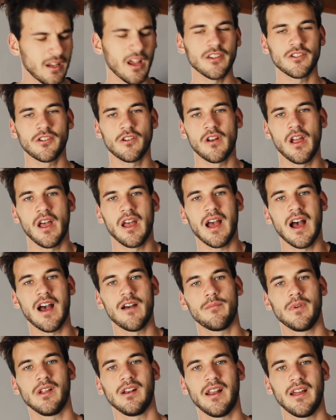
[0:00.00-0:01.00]
Yesterday,
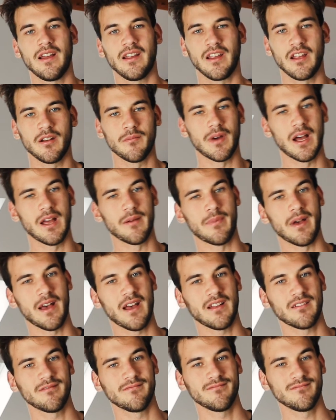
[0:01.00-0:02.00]
I've been laying in my
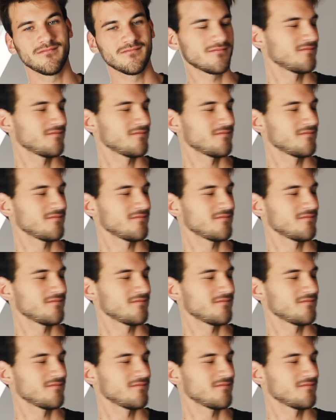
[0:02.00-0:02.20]
bed,